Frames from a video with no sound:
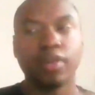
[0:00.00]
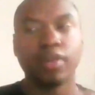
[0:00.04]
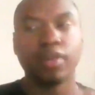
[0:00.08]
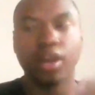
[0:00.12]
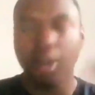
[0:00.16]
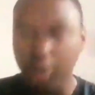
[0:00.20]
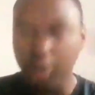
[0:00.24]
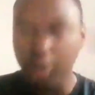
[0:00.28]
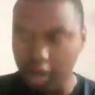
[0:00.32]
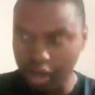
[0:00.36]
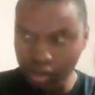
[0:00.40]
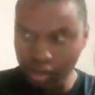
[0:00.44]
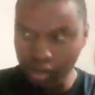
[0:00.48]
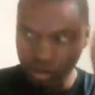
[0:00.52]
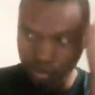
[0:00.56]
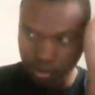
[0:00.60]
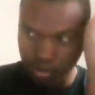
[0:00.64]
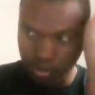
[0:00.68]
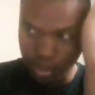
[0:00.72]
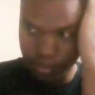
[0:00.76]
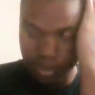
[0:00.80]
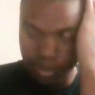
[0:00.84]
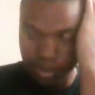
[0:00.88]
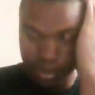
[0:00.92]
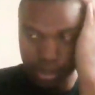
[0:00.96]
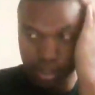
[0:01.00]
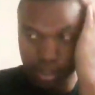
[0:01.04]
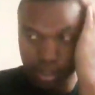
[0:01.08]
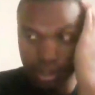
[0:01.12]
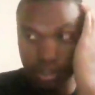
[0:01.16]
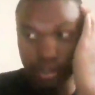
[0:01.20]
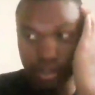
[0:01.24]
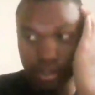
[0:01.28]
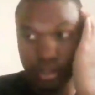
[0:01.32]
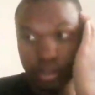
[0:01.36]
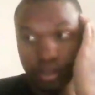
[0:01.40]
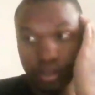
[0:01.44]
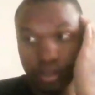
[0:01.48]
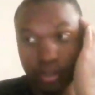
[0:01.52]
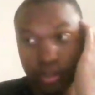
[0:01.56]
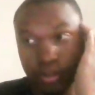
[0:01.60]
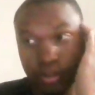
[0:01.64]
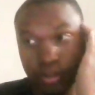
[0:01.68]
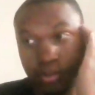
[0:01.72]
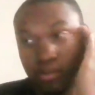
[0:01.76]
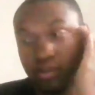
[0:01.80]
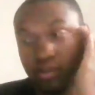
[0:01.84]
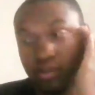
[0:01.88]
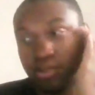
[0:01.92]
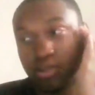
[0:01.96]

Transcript: All right, cool. They about to get the dub.